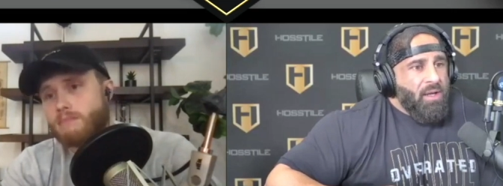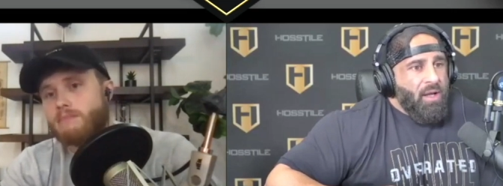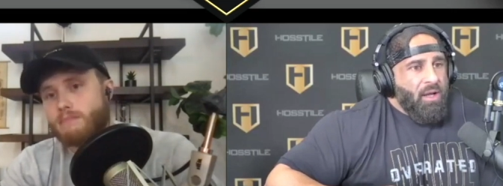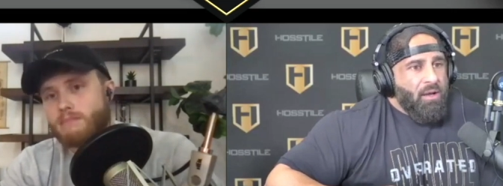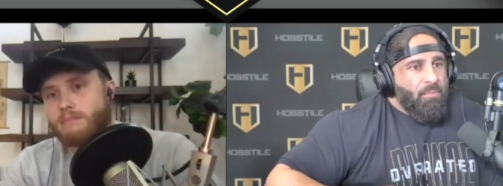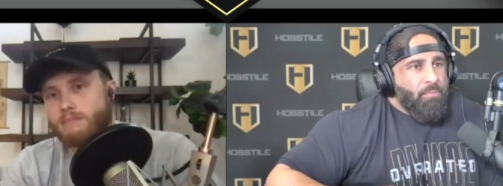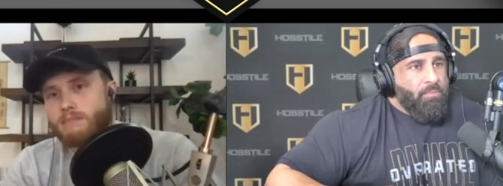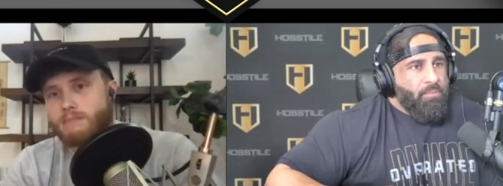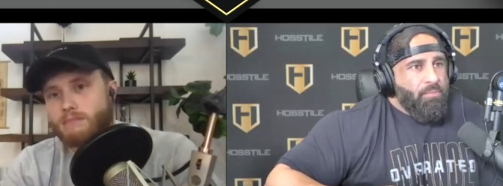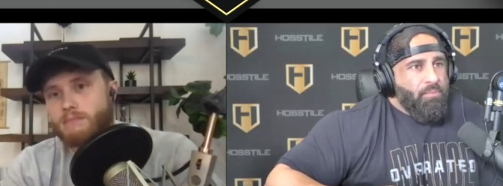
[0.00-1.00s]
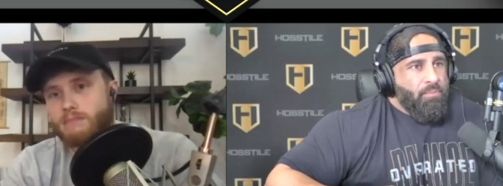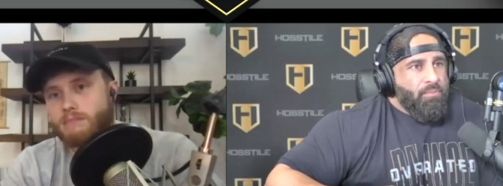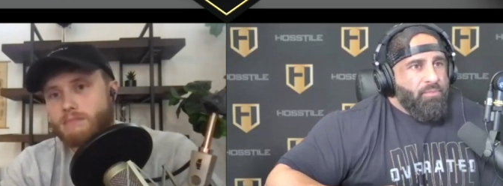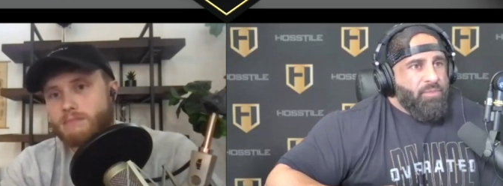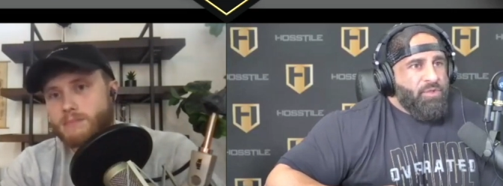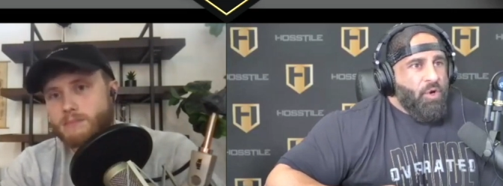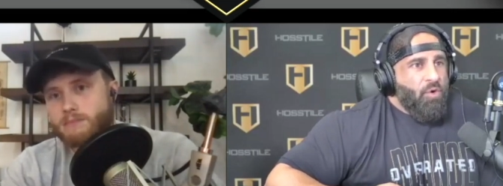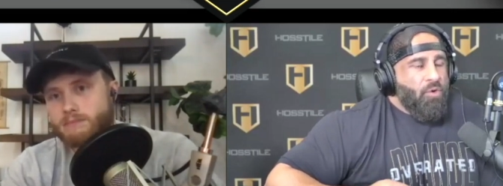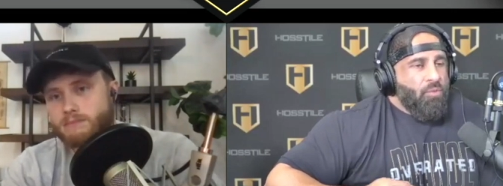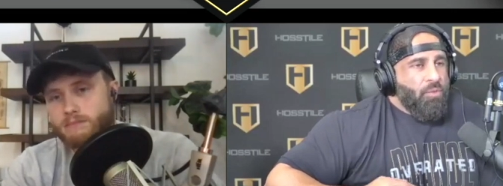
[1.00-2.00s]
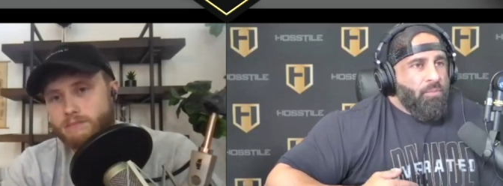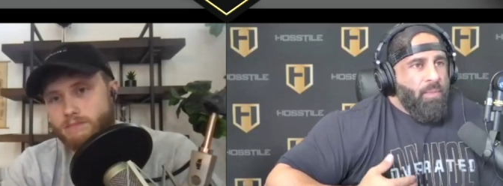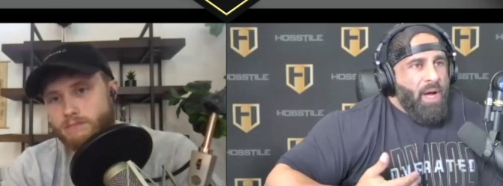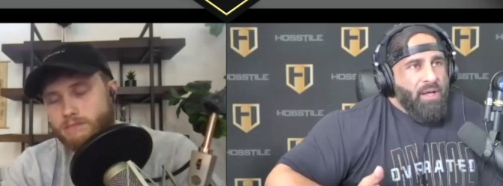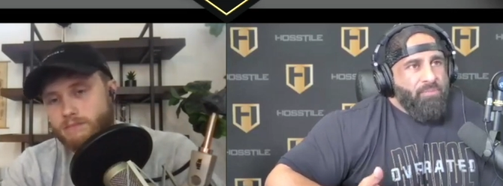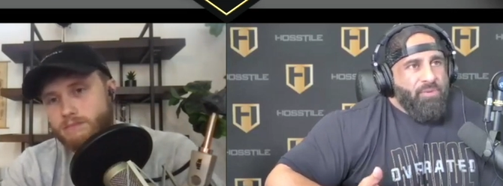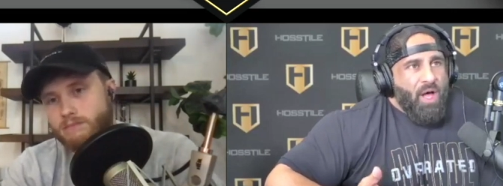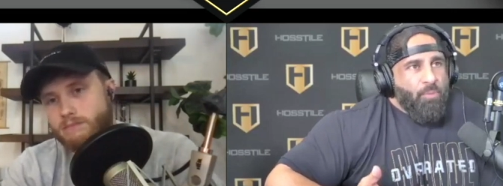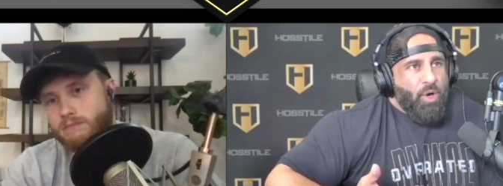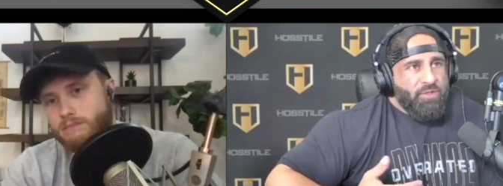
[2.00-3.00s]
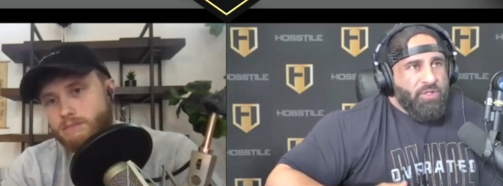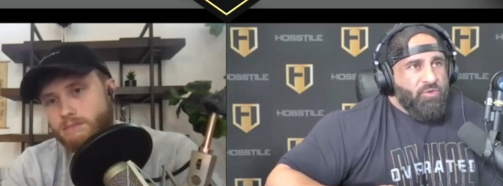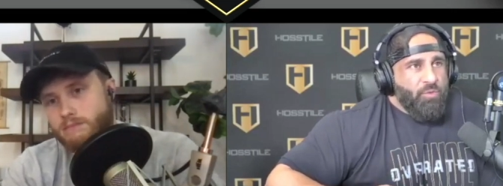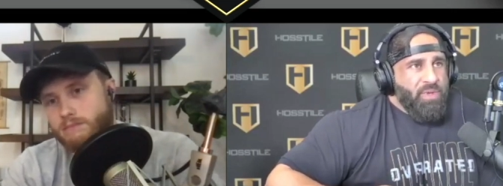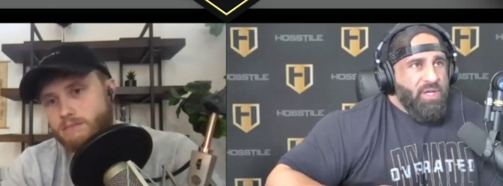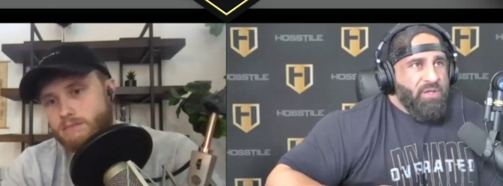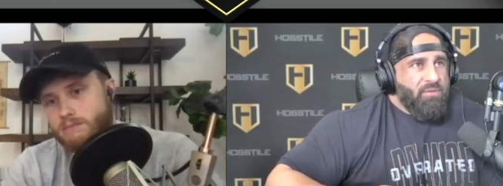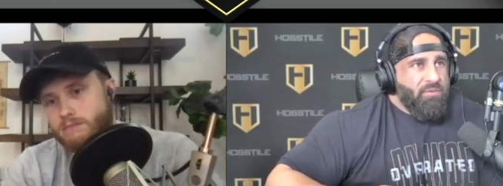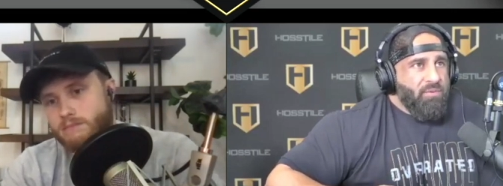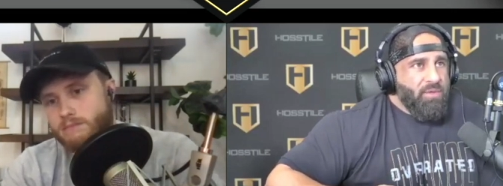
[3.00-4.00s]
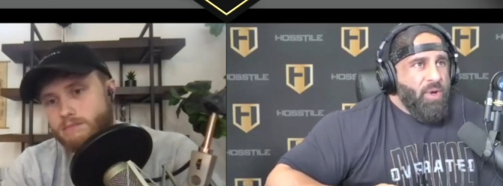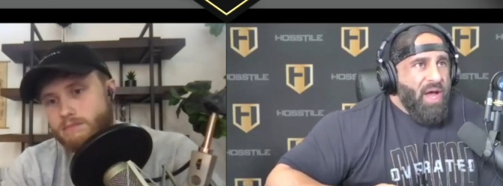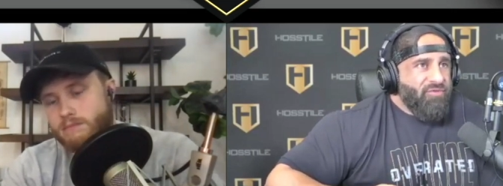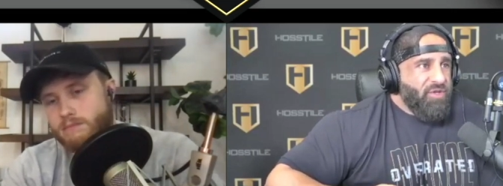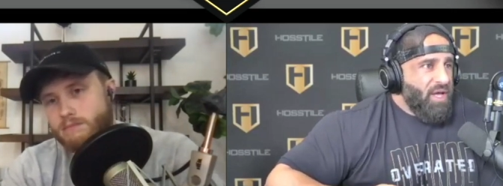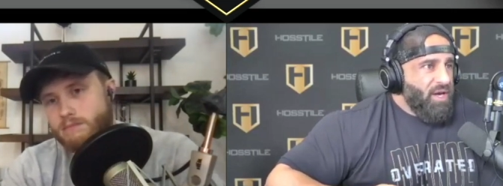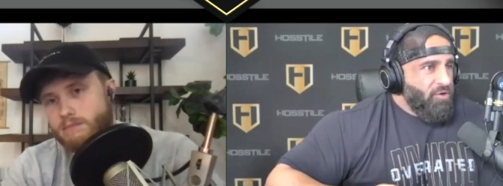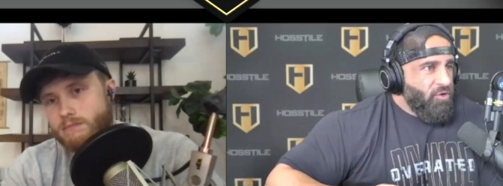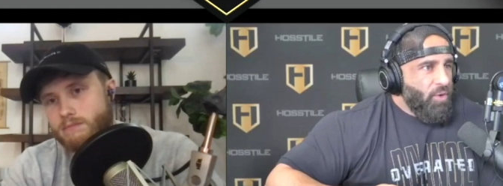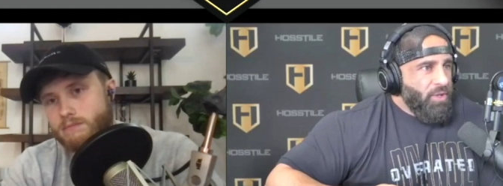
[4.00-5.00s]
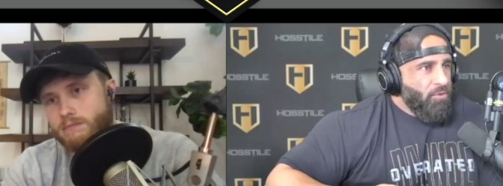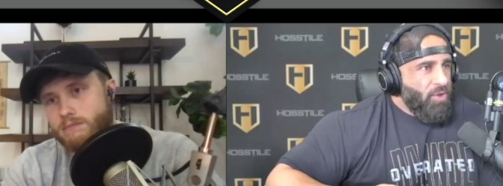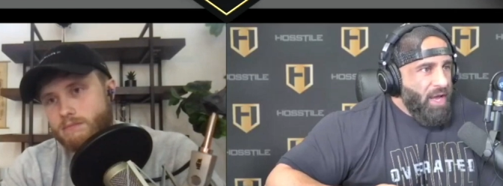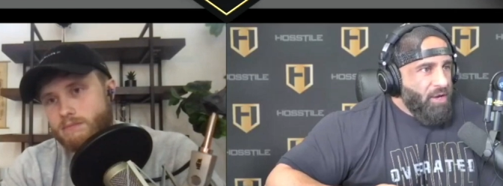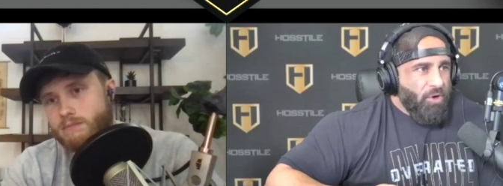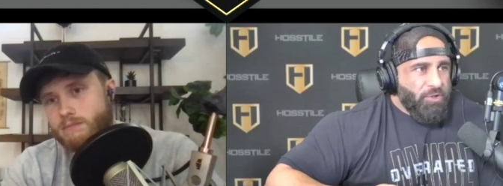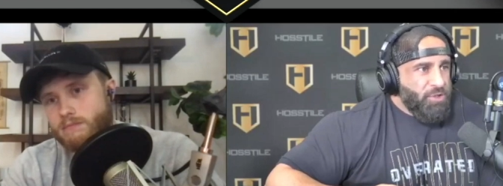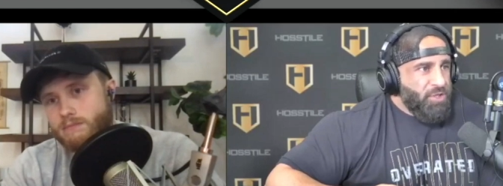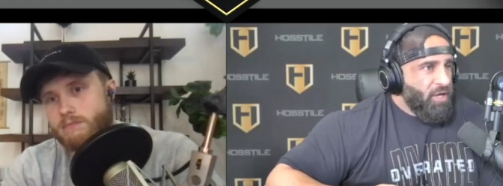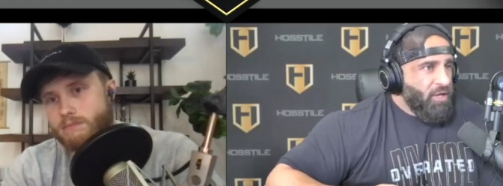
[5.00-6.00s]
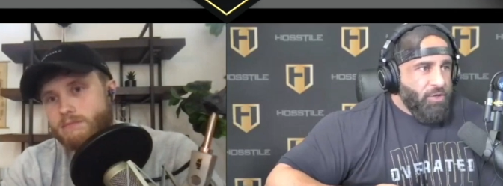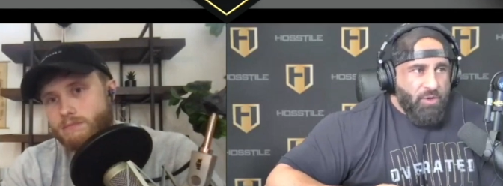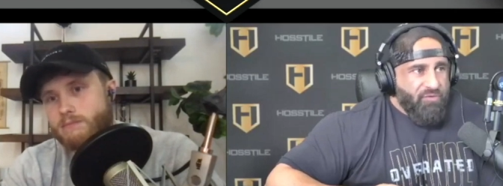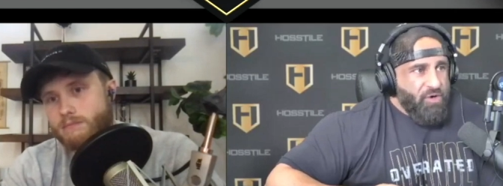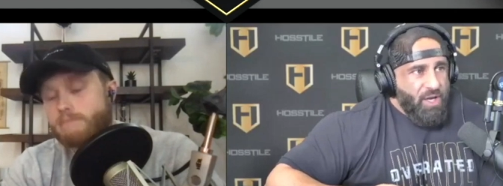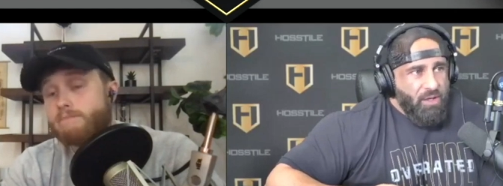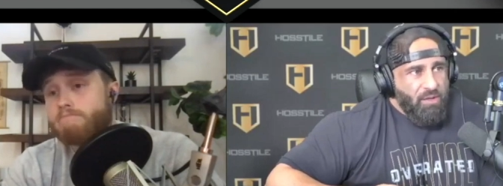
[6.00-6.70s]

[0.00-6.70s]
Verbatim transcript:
Speaker 1: Um, so my thought process would be you have to kind of do what you like or else you're not going to do it every day.